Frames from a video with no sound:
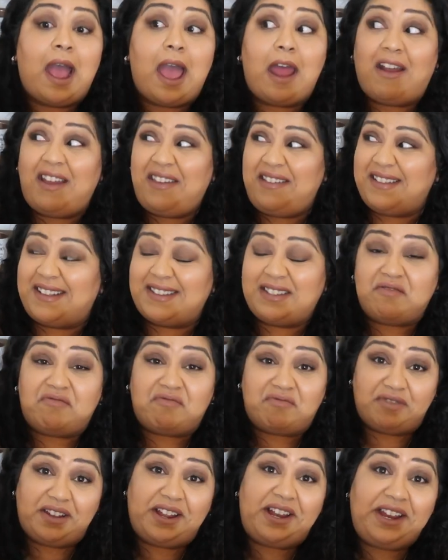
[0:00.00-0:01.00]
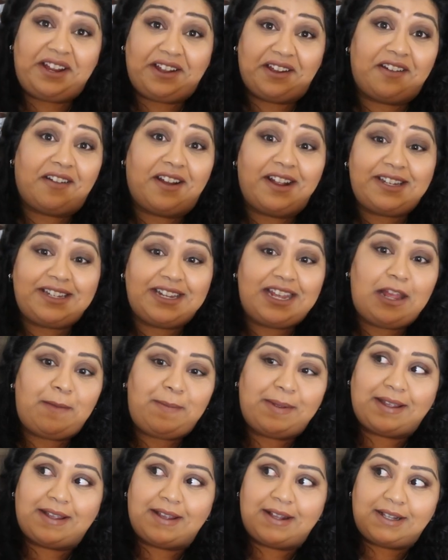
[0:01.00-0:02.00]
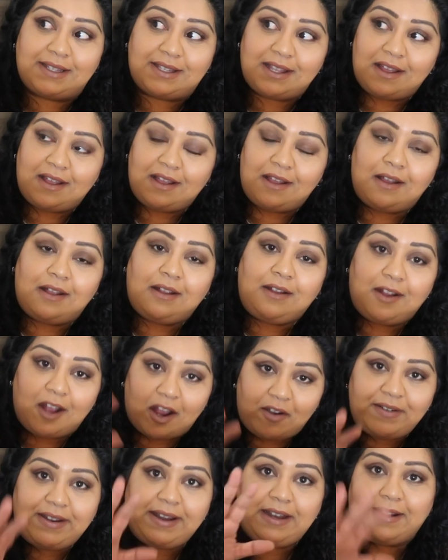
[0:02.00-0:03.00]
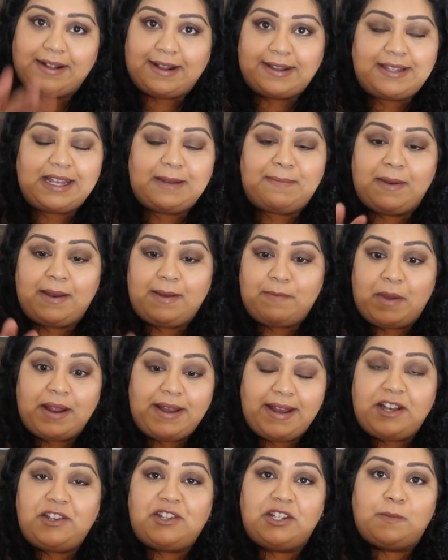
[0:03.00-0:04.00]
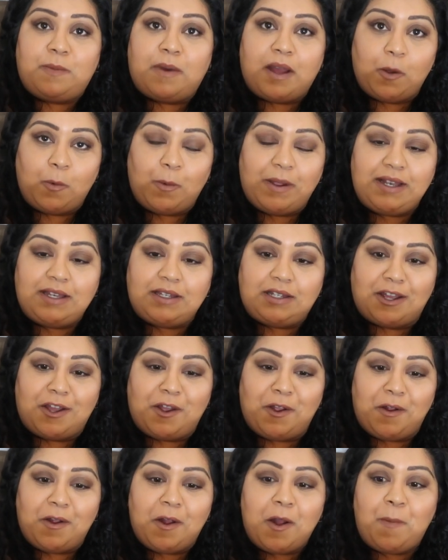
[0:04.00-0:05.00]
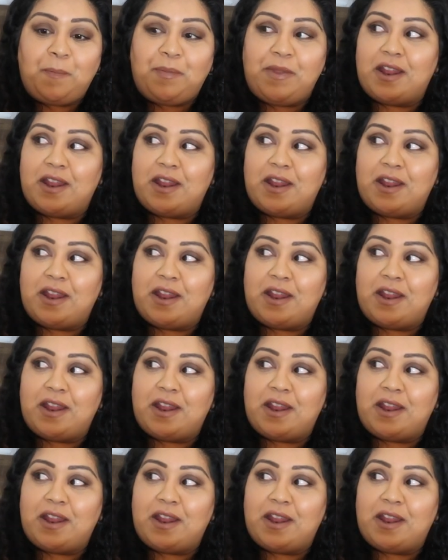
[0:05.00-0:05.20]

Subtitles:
And I think that's a really good idea, because currently, like I said, my Ninja's by a window.